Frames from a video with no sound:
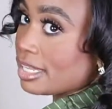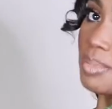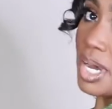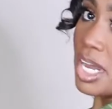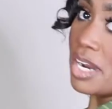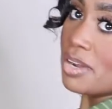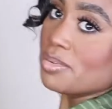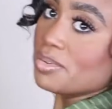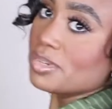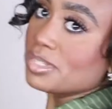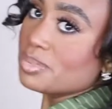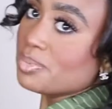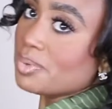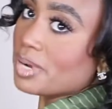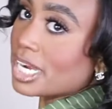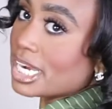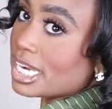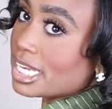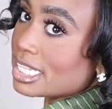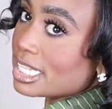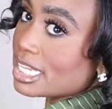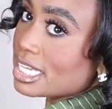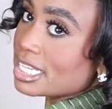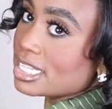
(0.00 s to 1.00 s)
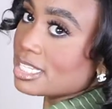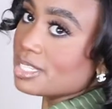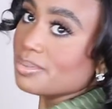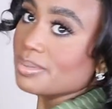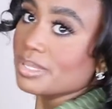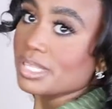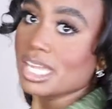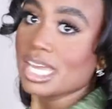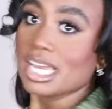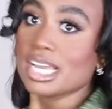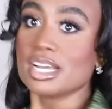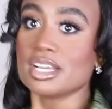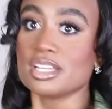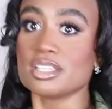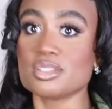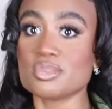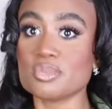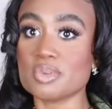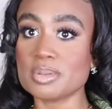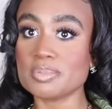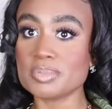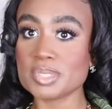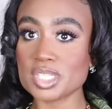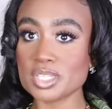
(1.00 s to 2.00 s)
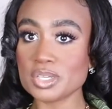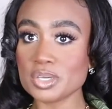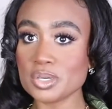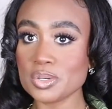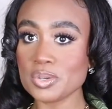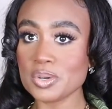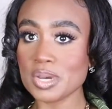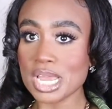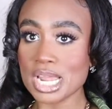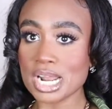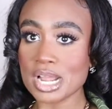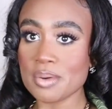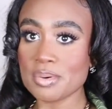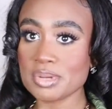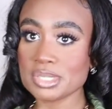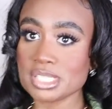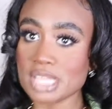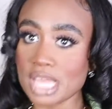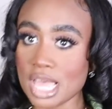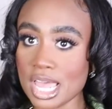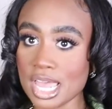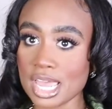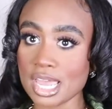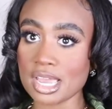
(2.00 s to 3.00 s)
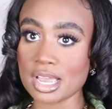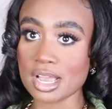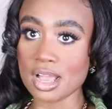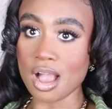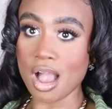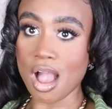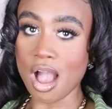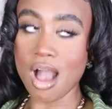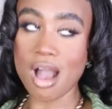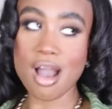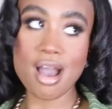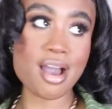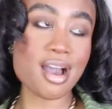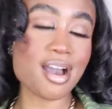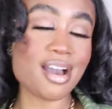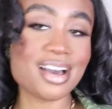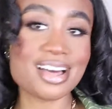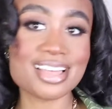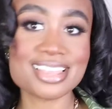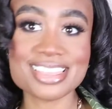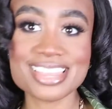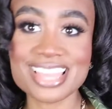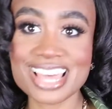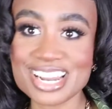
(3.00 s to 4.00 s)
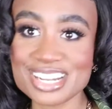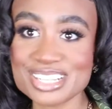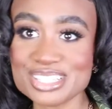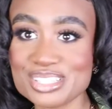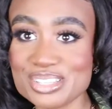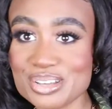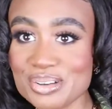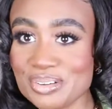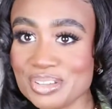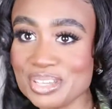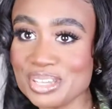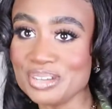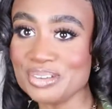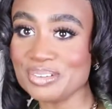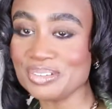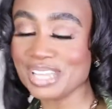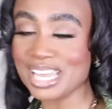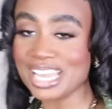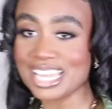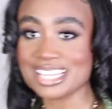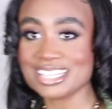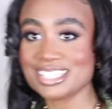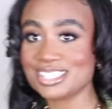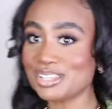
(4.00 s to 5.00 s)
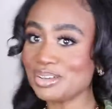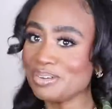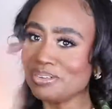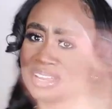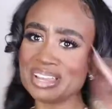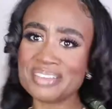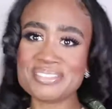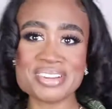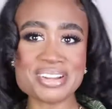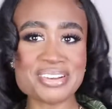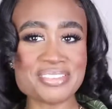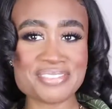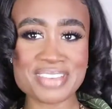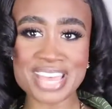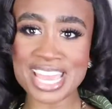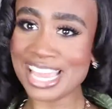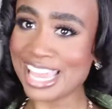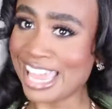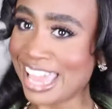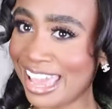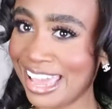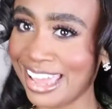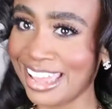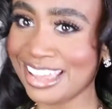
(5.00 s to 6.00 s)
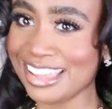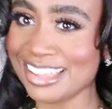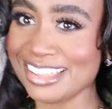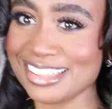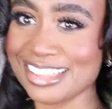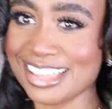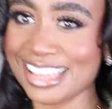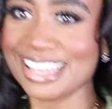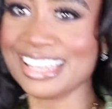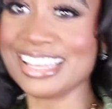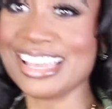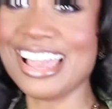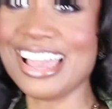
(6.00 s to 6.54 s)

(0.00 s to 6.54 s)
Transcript: the model was wearing this with like a swimsuit and I was like, oh, that is so cute. Like, so even on vacay, like